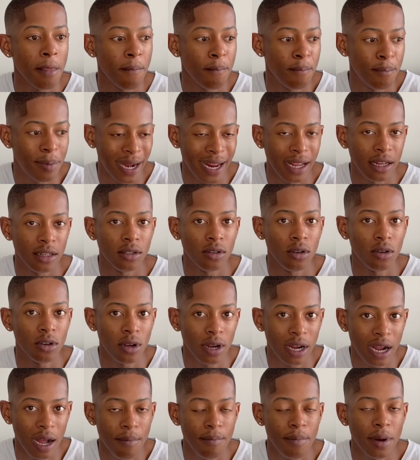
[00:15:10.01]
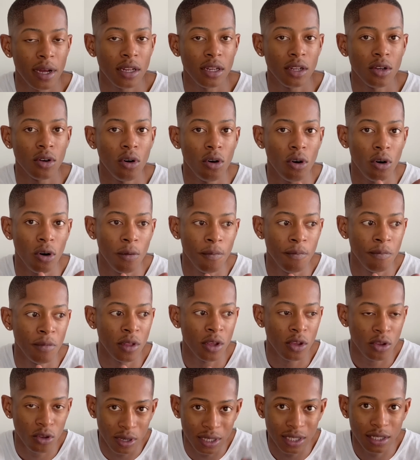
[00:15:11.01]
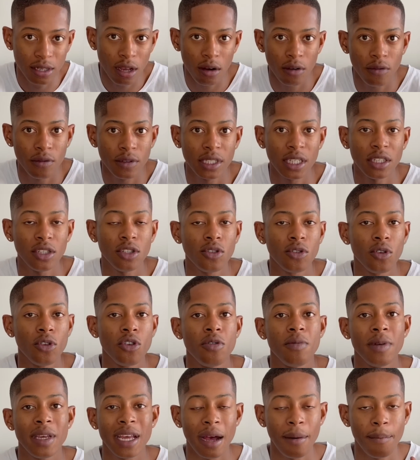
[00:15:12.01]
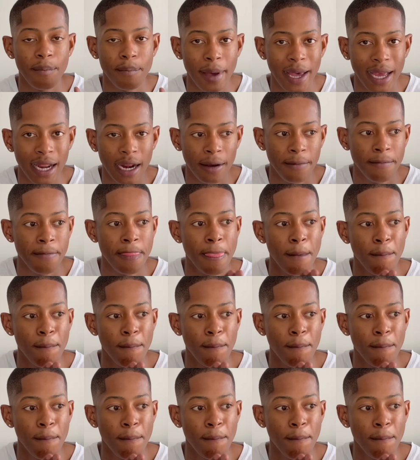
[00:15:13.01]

brand or your company or yourself, just so you become better.